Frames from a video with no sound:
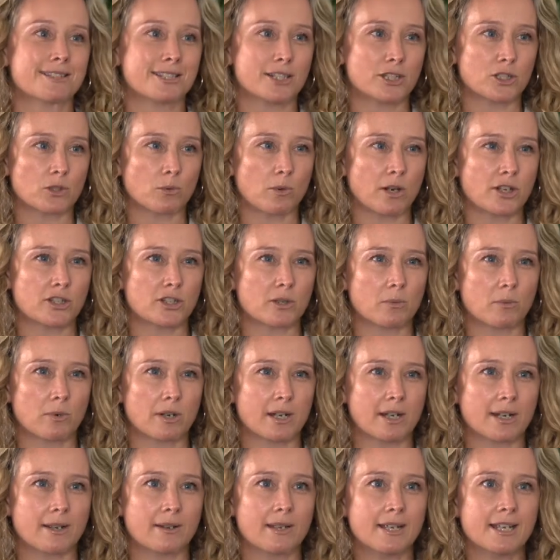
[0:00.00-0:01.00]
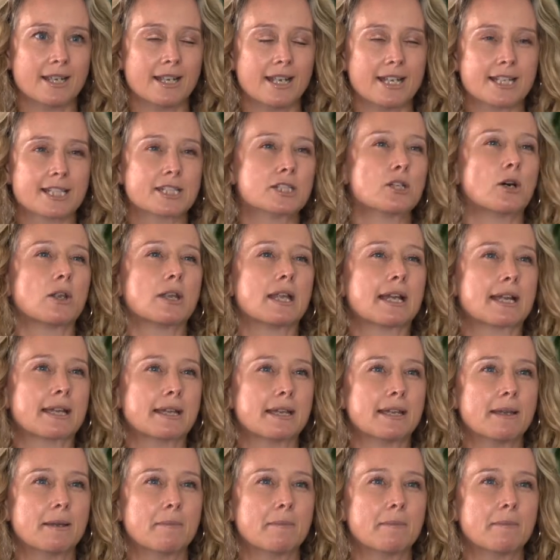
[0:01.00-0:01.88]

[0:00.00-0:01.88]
situation where it's not like